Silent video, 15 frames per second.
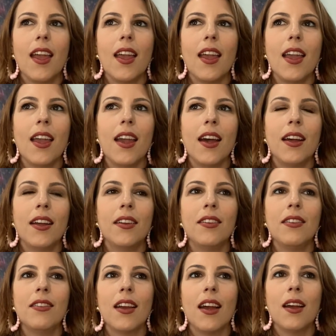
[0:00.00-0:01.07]

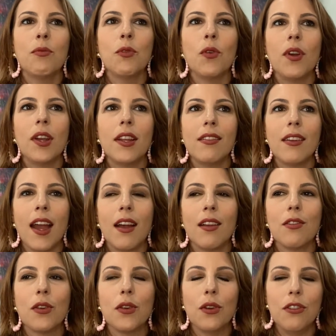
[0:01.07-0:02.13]
And I'm going to
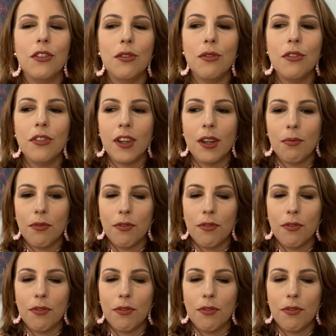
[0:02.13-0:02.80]
ask her to step